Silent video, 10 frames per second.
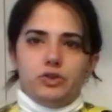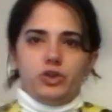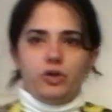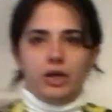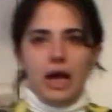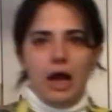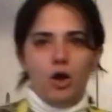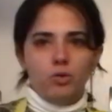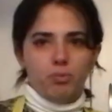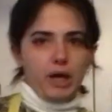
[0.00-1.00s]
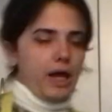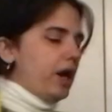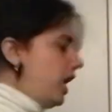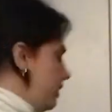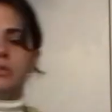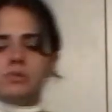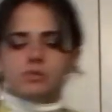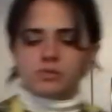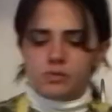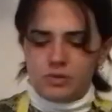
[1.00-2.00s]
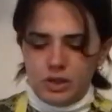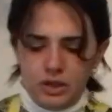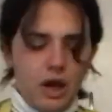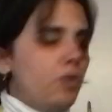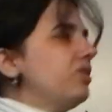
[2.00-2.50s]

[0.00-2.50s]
So now butter. Now